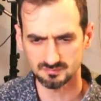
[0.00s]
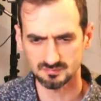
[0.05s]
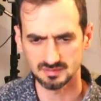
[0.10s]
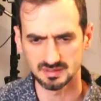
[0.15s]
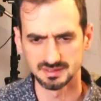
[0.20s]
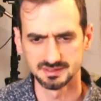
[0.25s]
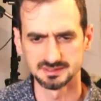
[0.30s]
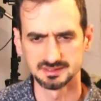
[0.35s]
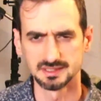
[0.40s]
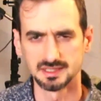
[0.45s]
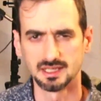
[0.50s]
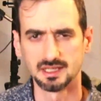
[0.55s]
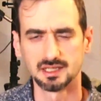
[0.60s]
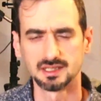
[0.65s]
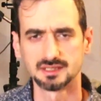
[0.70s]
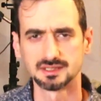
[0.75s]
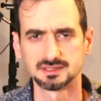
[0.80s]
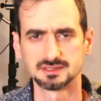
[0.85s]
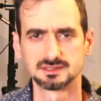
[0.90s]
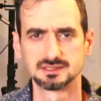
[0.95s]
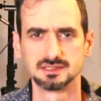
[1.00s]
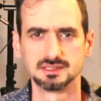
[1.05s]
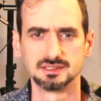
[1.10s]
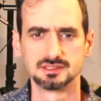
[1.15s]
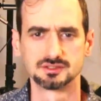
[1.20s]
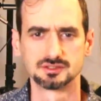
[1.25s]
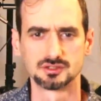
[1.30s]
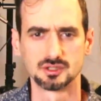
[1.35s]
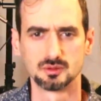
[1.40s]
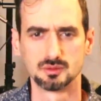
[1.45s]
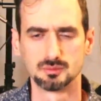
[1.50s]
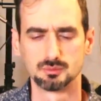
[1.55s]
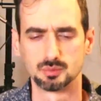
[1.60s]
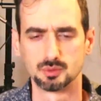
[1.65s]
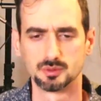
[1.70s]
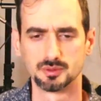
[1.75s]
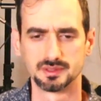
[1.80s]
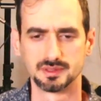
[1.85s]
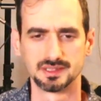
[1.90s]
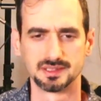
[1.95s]
is that honesty is so
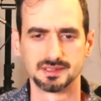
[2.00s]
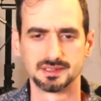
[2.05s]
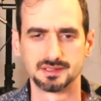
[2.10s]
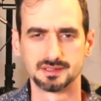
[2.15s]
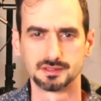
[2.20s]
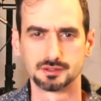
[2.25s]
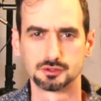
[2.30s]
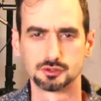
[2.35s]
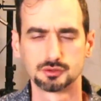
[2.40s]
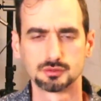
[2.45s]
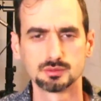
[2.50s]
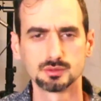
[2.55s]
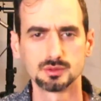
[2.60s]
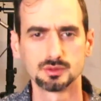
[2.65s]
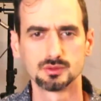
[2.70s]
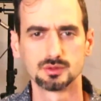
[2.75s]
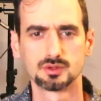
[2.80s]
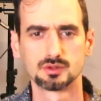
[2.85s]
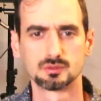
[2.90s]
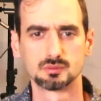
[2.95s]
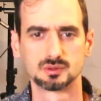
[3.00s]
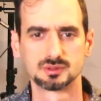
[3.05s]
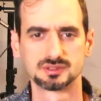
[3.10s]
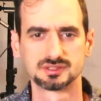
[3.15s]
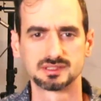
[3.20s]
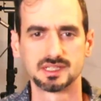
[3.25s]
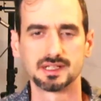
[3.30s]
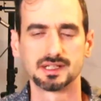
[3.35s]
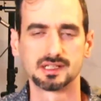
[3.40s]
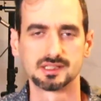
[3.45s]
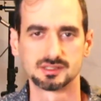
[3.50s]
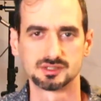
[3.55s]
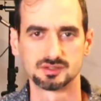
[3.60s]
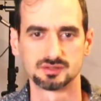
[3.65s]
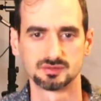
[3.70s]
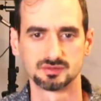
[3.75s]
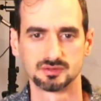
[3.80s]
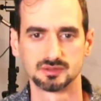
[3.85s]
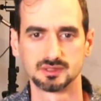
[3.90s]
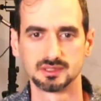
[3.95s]
important and that the truth will set us
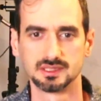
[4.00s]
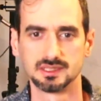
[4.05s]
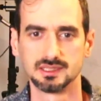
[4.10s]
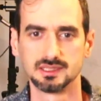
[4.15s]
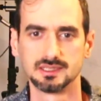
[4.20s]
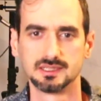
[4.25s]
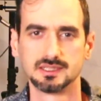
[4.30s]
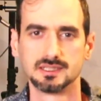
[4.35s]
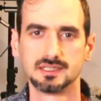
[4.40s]
free.